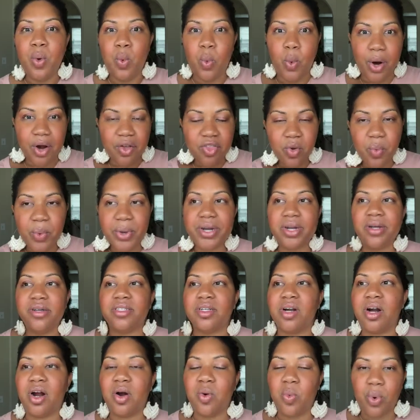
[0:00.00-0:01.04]
where the
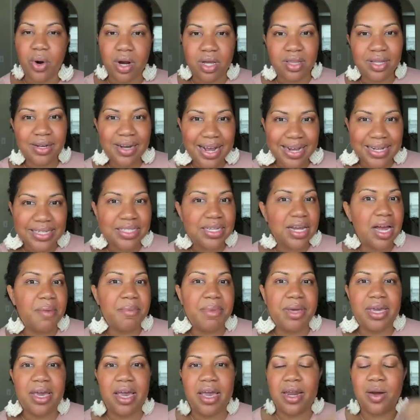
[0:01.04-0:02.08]
windows are, where the light's
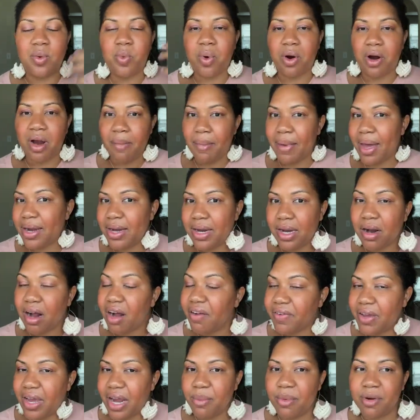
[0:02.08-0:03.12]
coming in, where I might need
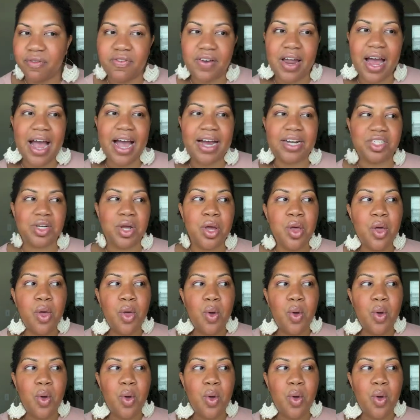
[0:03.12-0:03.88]
off-camera flash,